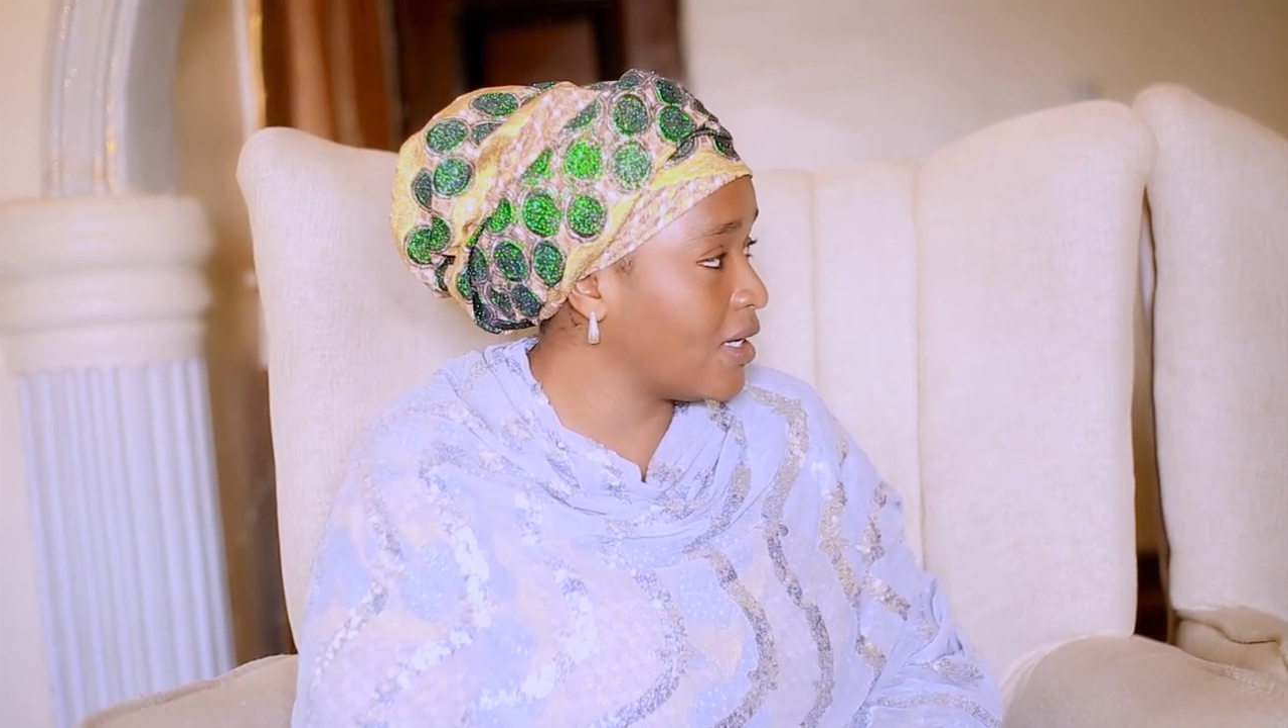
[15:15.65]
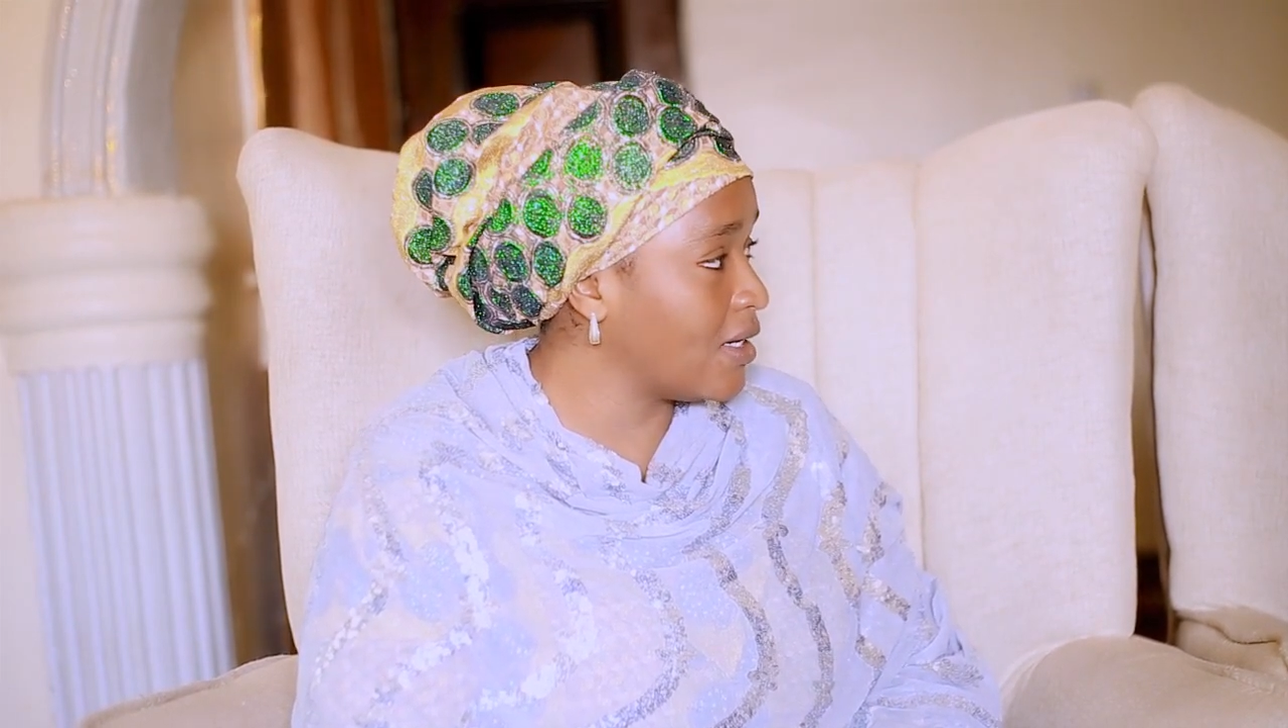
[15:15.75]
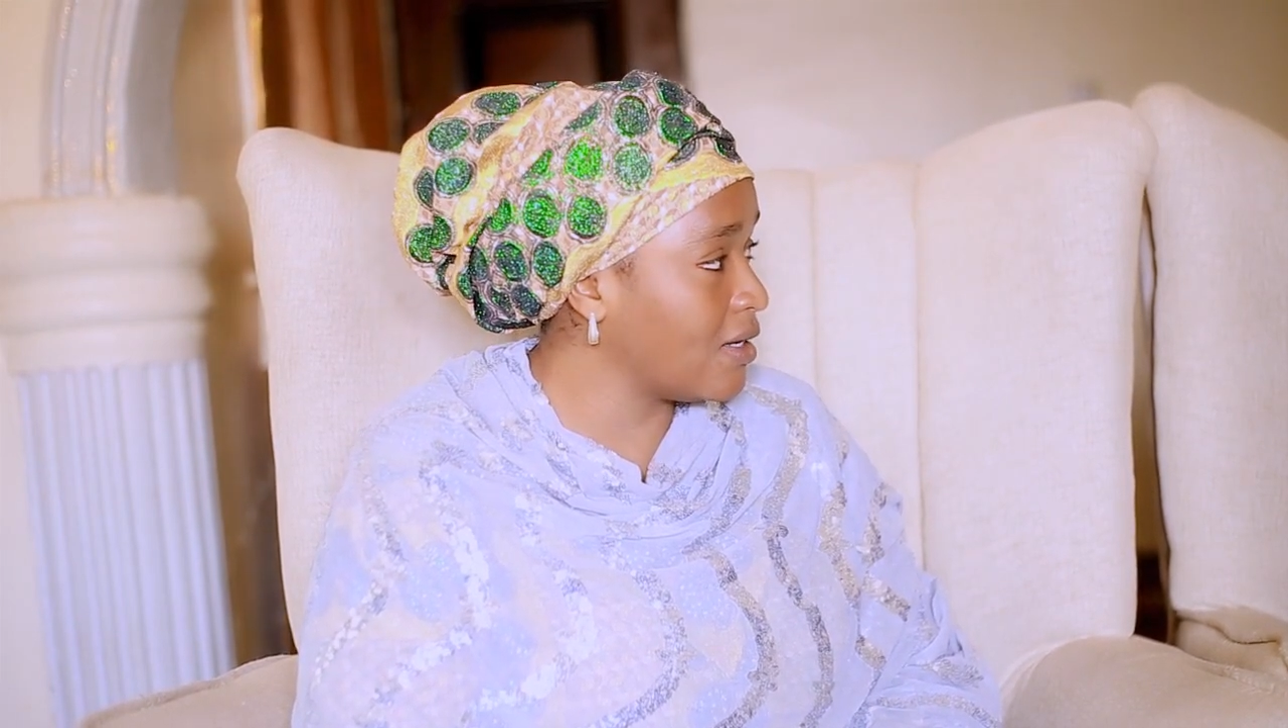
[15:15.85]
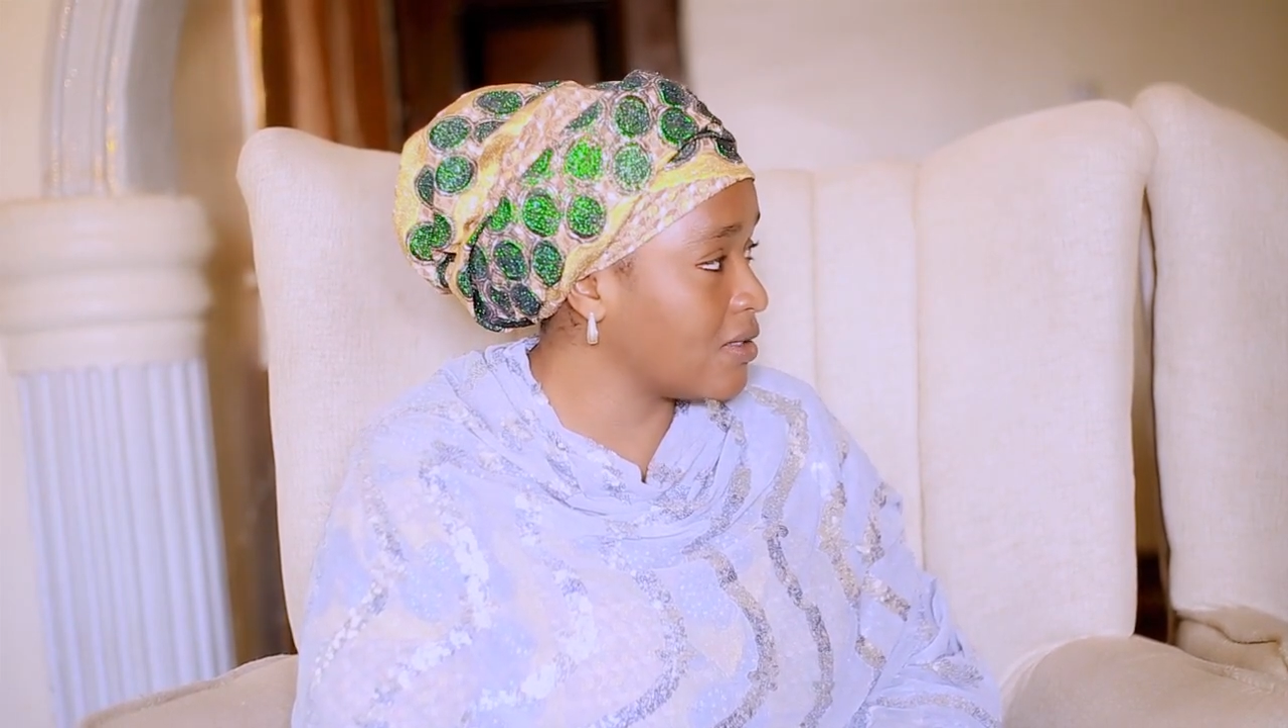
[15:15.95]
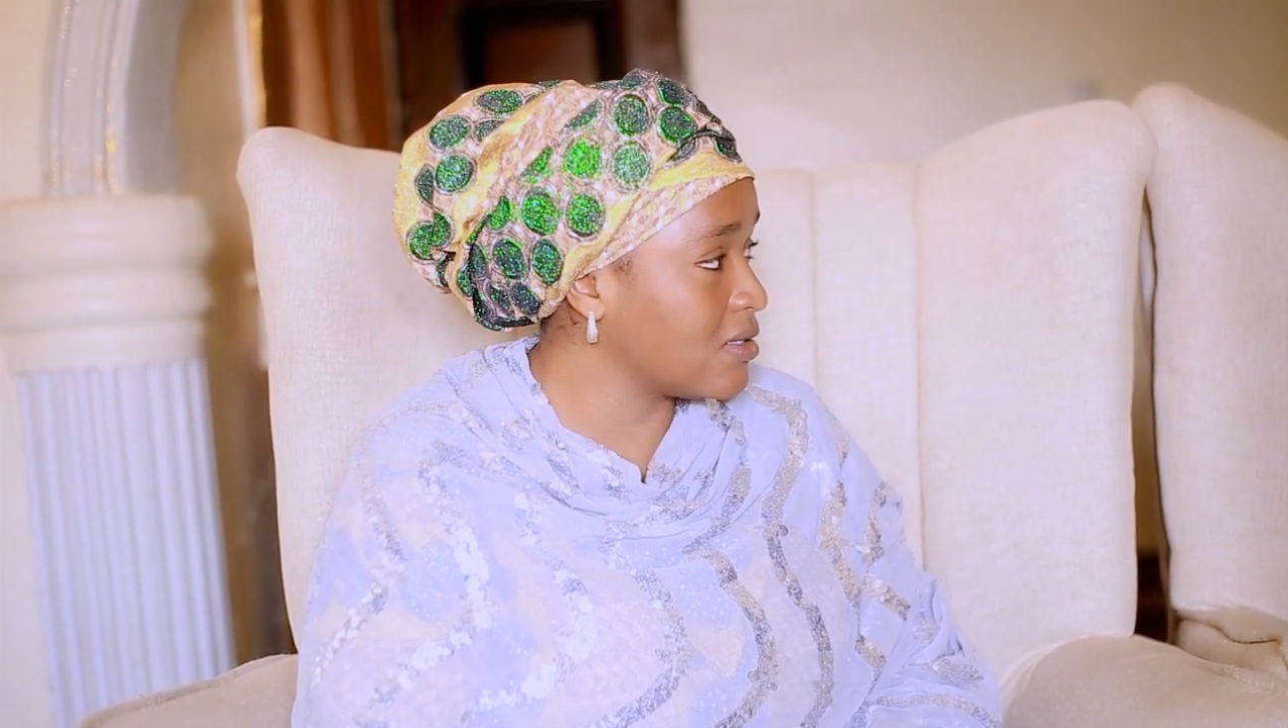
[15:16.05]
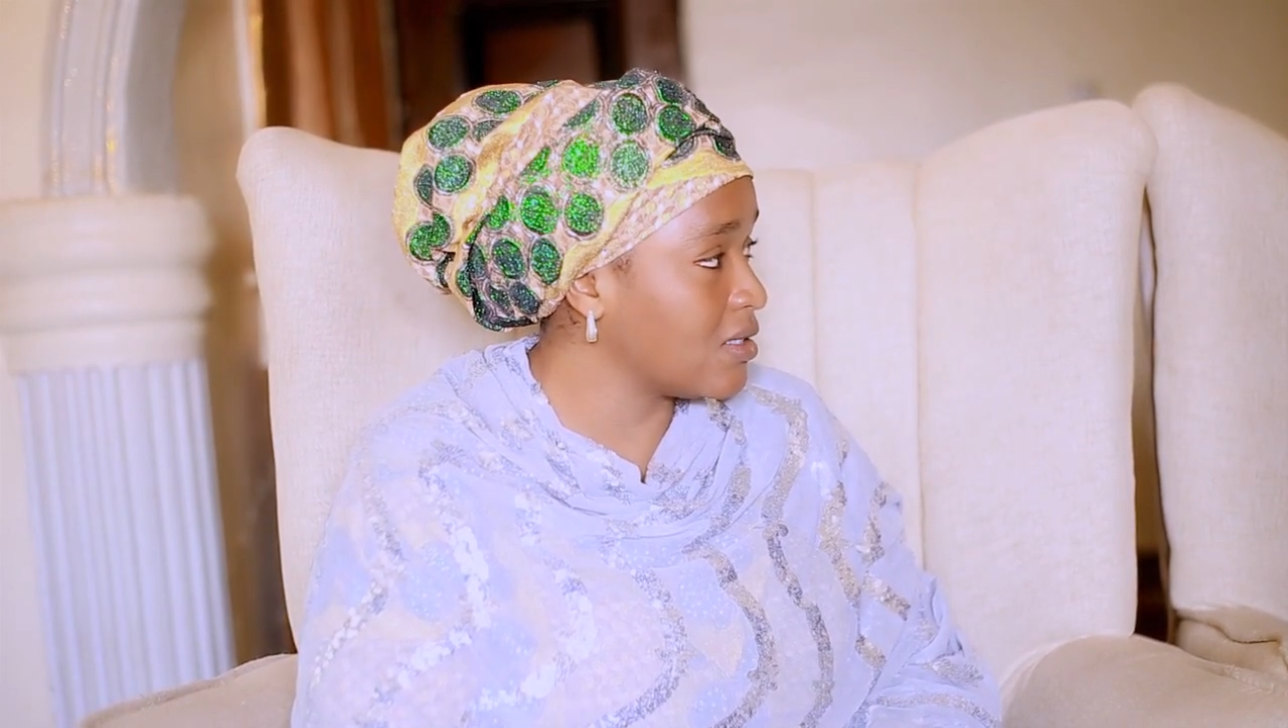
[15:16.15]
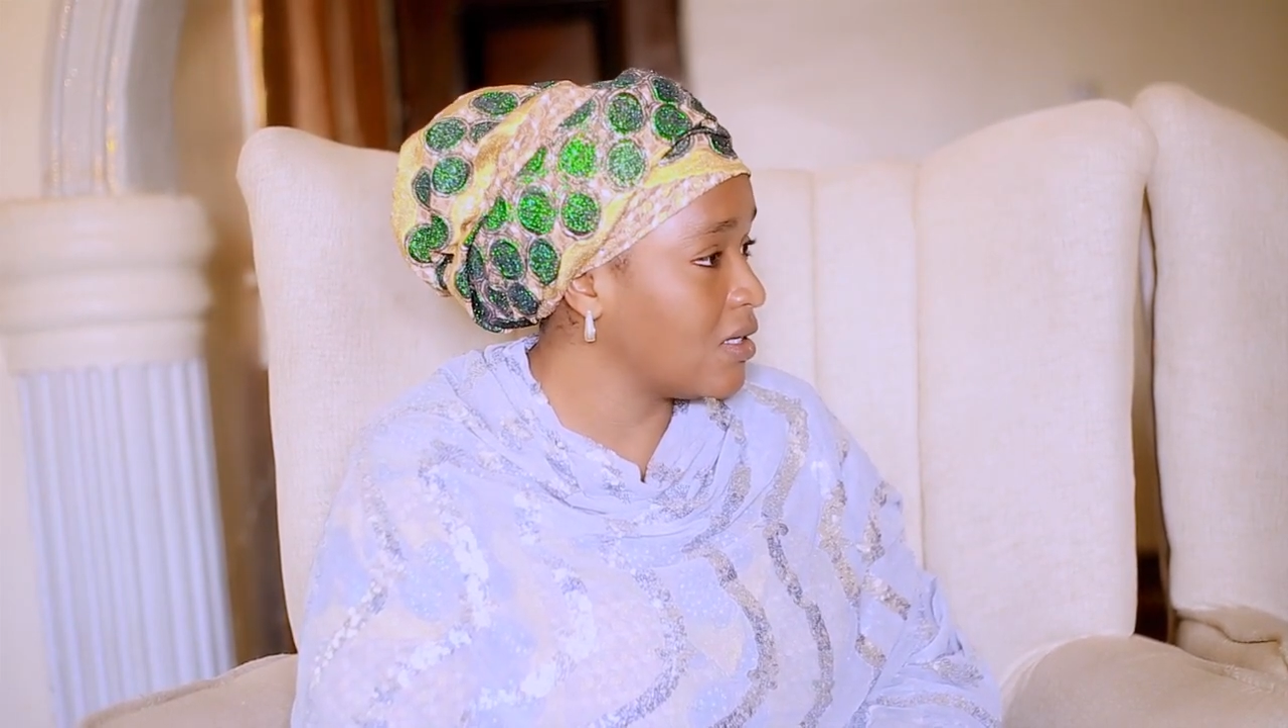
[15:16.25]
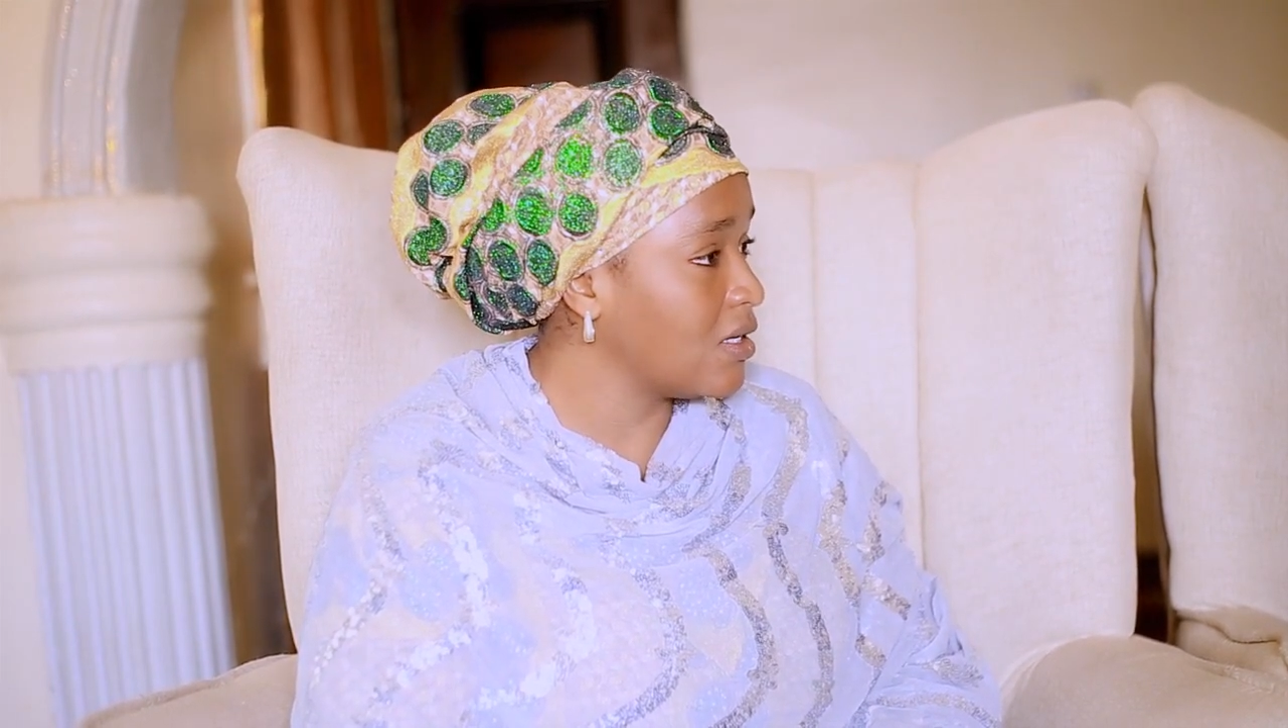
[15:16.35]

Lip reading: herders,